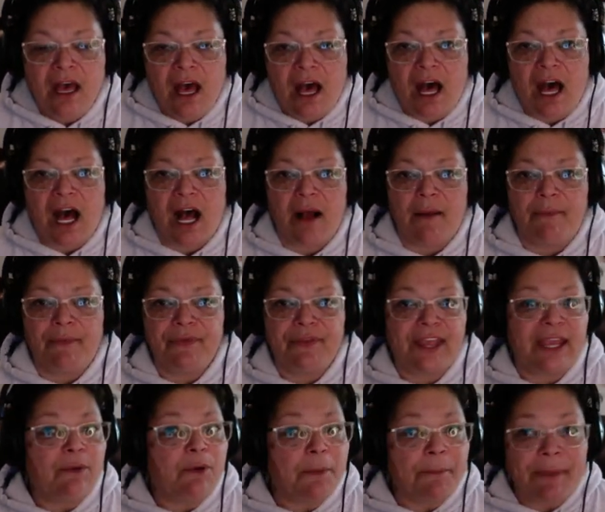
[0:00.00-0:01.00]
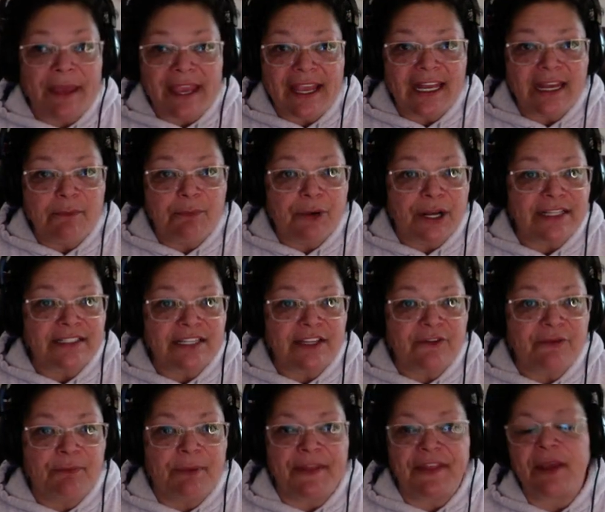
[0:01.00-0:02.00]
Um, they were big and
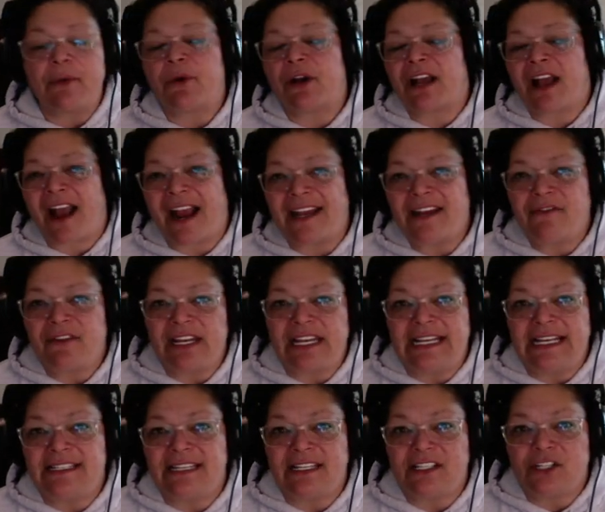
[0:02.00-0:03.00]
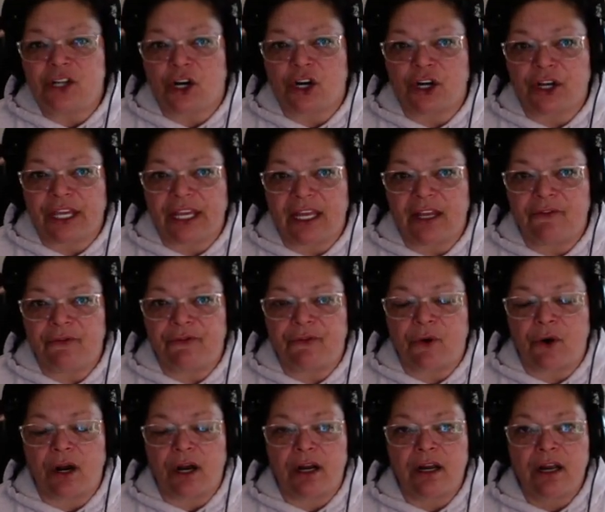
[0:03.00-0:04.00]
impressive, but they were kind of an easy target
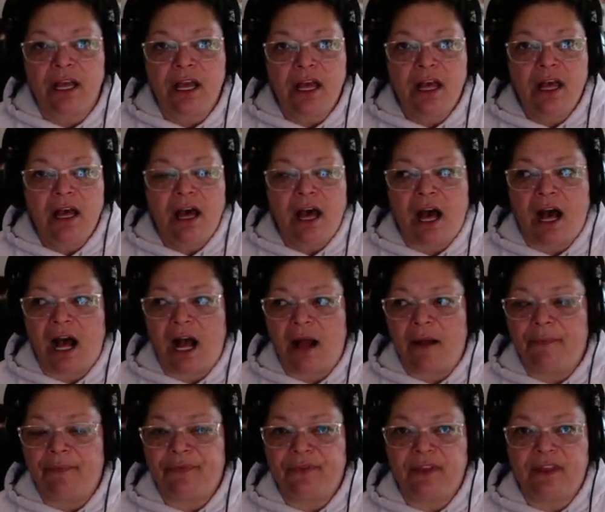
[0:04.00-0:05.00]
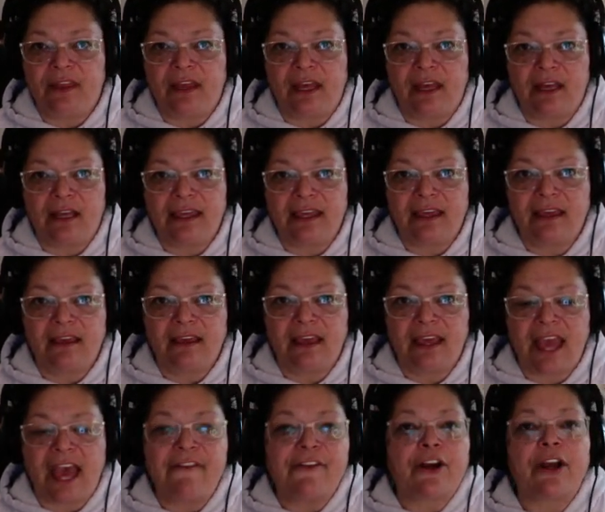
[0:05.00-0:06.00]
for um, the
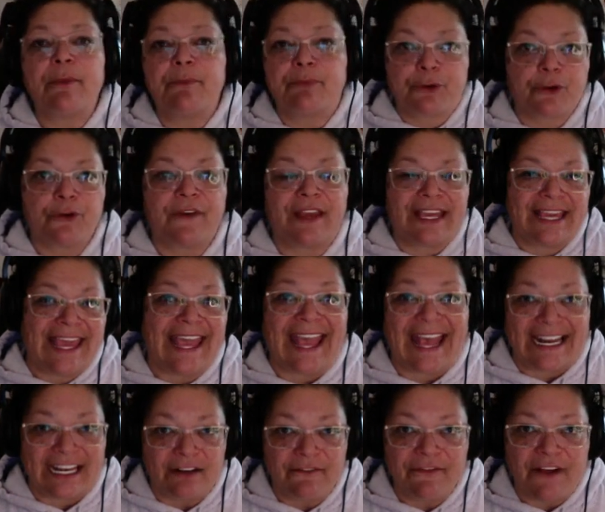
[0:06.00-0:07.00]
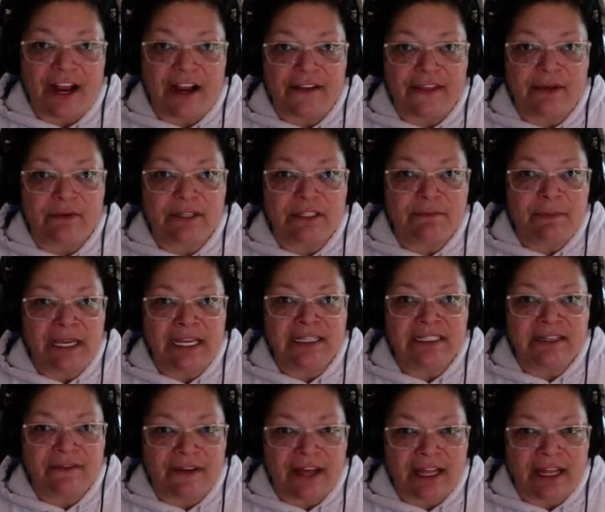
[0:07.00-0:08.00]
ever improving cannon fire that was being
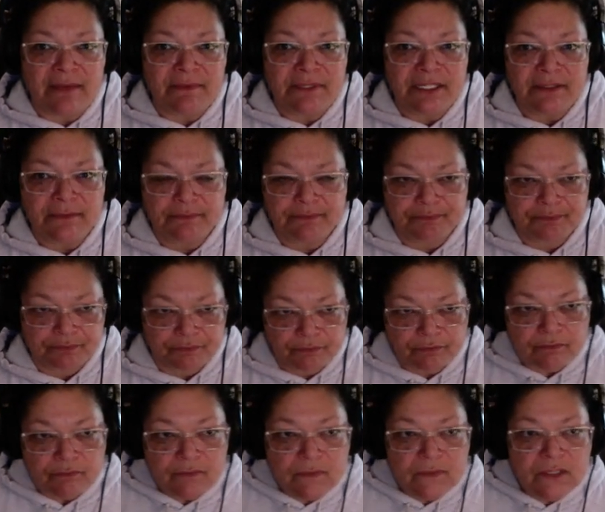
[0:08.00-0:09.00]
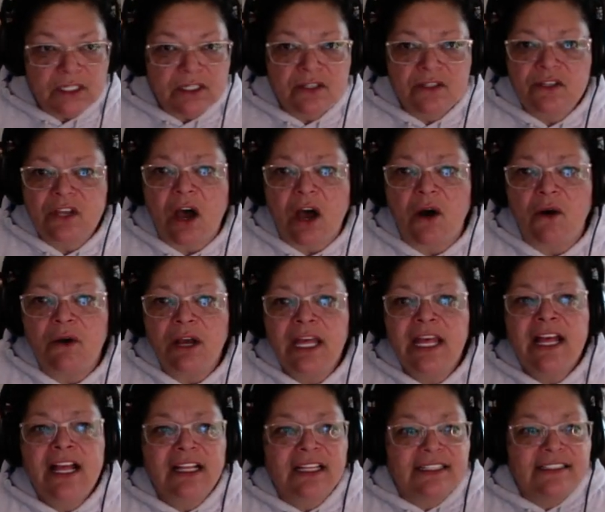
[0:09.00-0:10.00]
developed. So
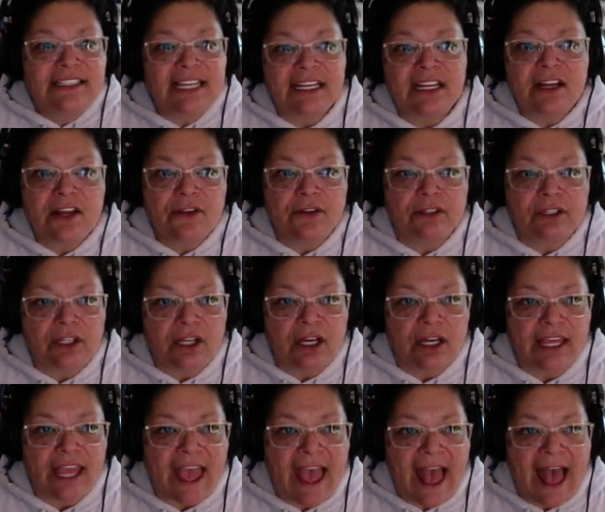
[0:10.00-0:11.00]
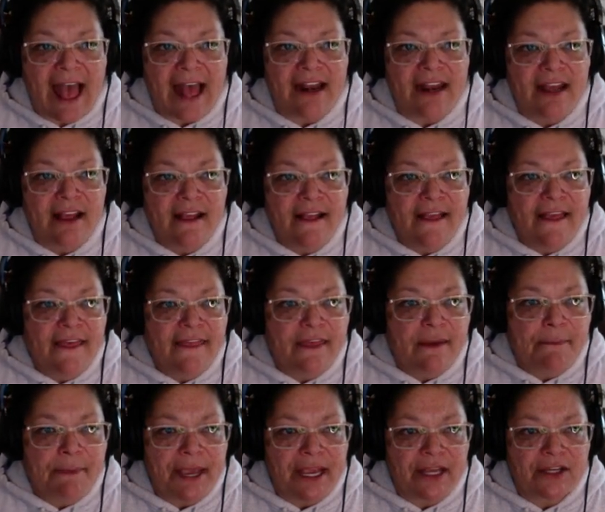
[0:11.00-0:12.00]
let's take another look at the
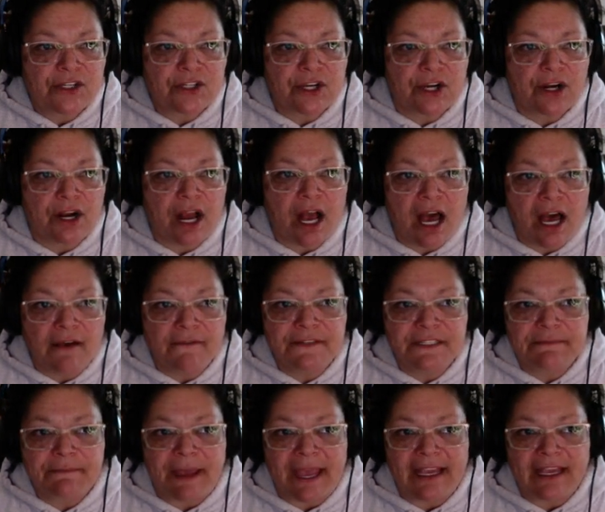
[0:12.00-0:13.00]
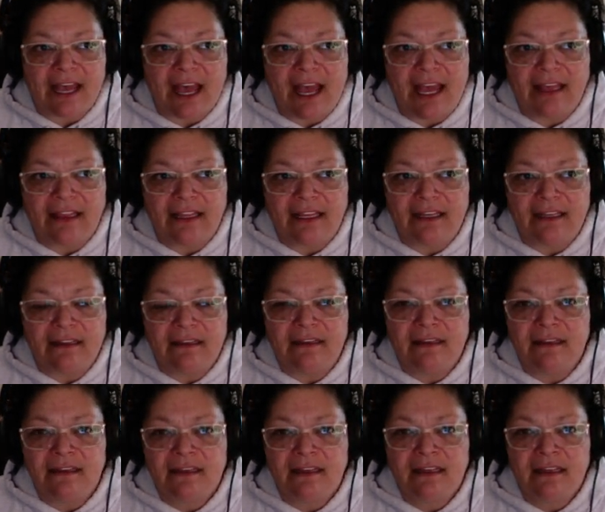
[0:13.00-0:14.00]
picture of Spike Island.
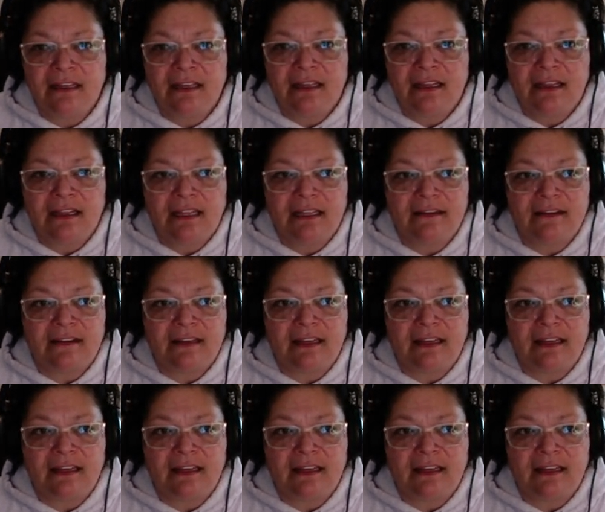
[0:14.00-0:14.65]
Let's see